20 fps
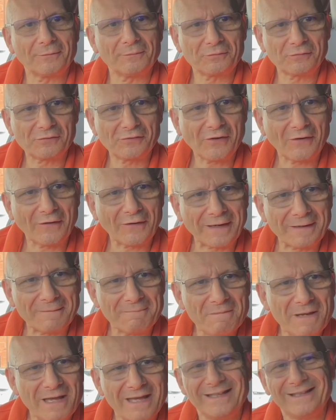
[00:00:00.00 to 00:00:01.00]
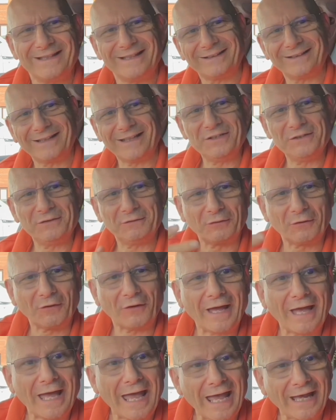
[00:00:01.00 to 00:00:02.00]
Prime, then you've got
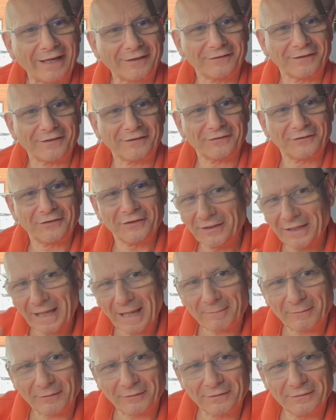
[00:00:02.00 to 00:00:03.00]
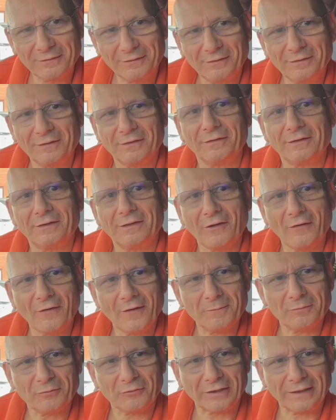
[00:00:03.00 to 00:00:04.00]
access to the Amazon
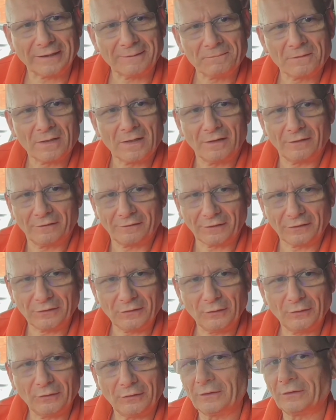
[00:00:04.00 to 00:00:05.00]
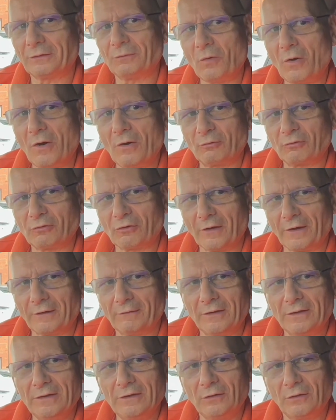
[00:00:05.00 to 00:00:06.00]
library. So you could, while
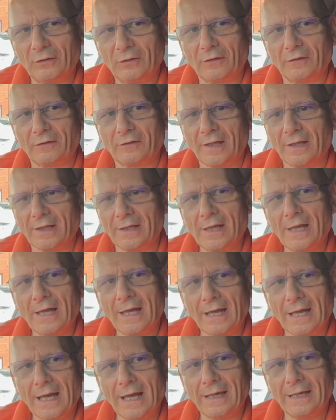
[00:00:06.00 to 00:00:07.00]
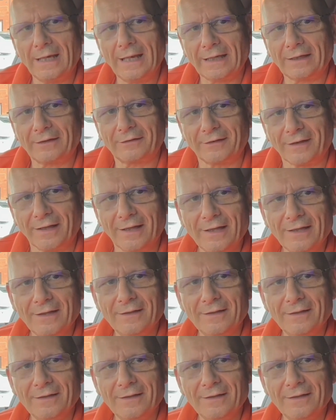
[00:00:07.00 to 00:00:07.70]
driving, you could say, Alexa,